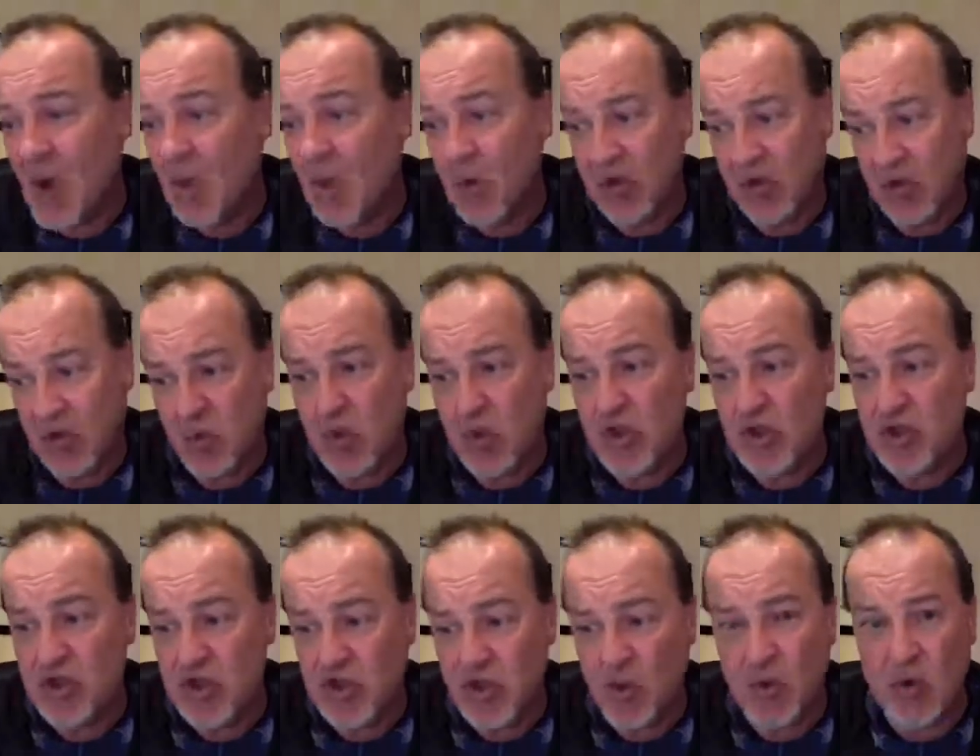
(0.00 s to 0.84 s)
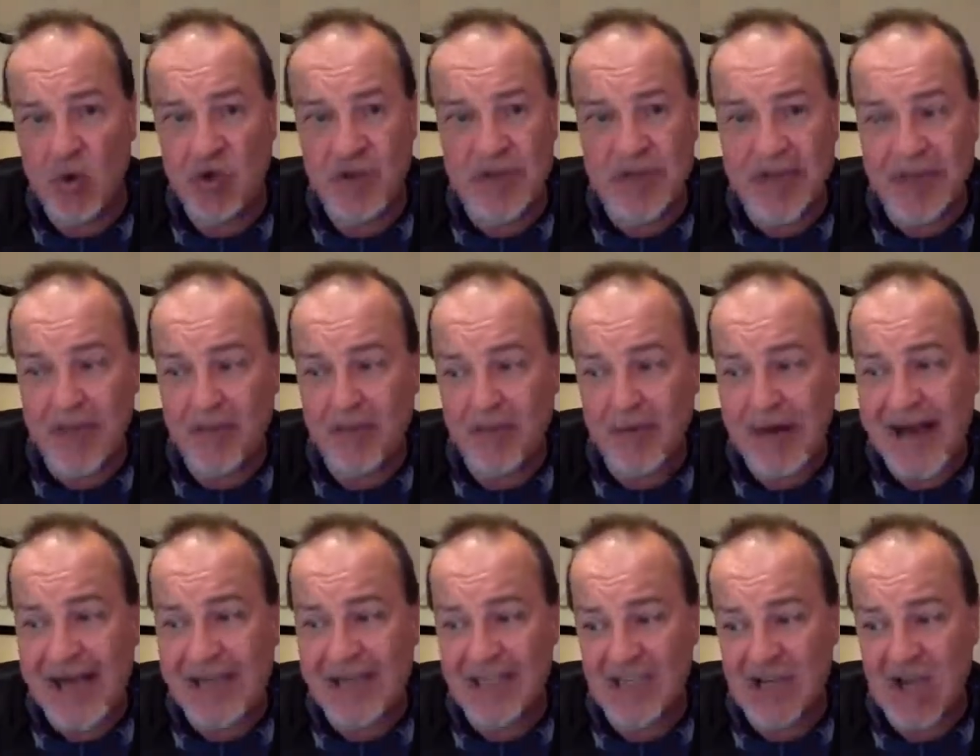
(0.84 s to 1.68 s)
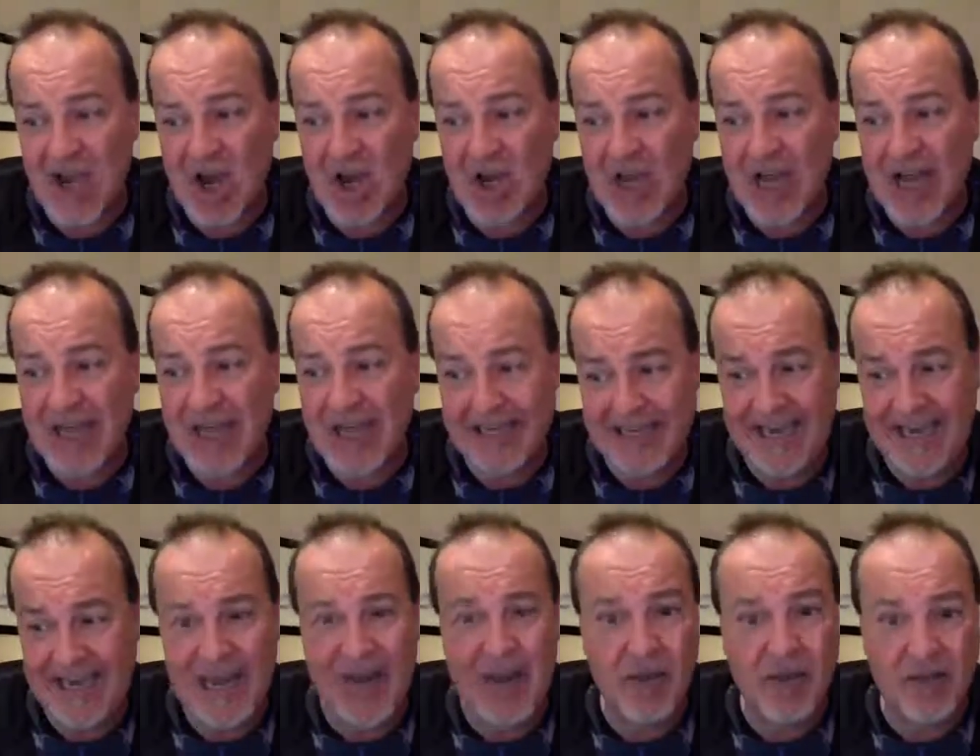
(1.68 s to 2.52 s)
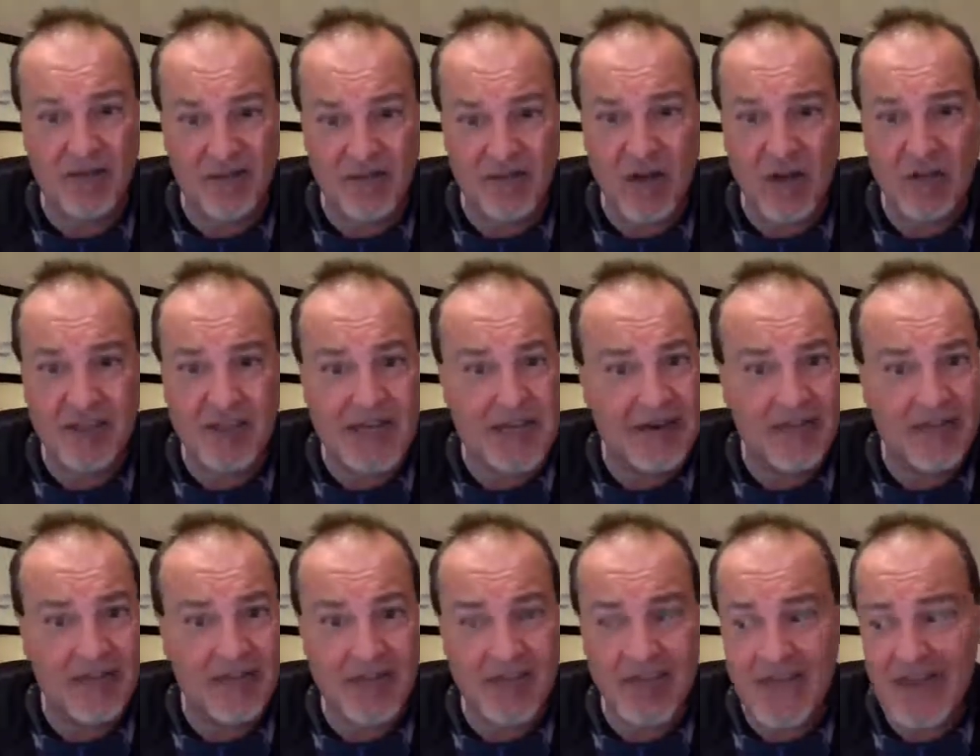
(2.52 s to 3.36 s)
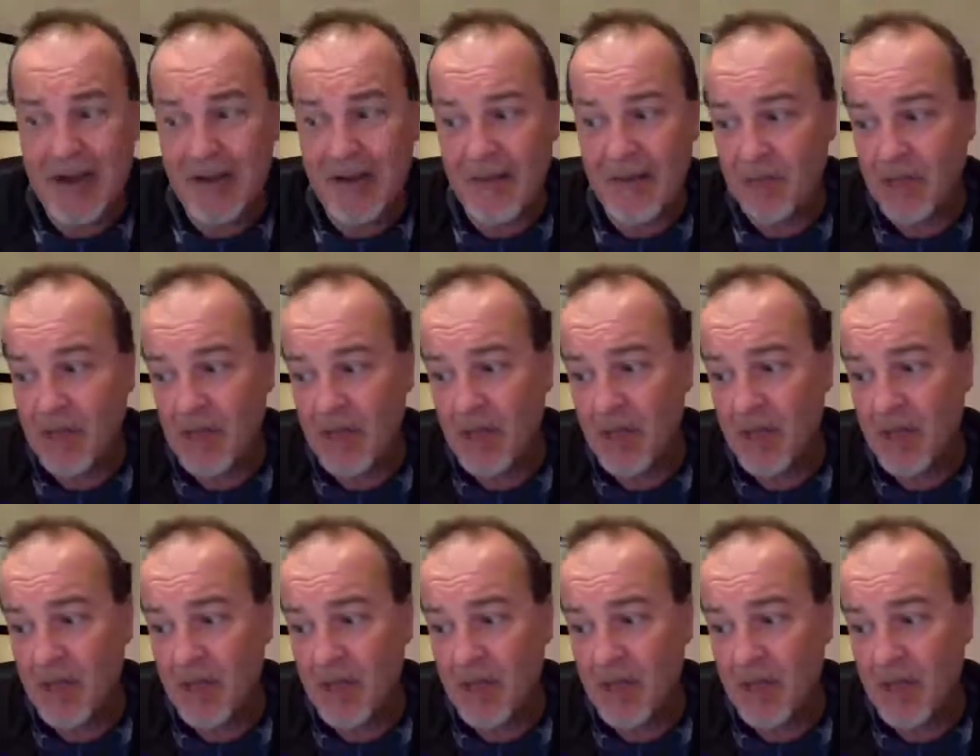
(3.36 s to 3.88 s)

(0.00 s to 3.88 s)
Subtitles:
with wooden doors and a brass lock and key on the front and everything,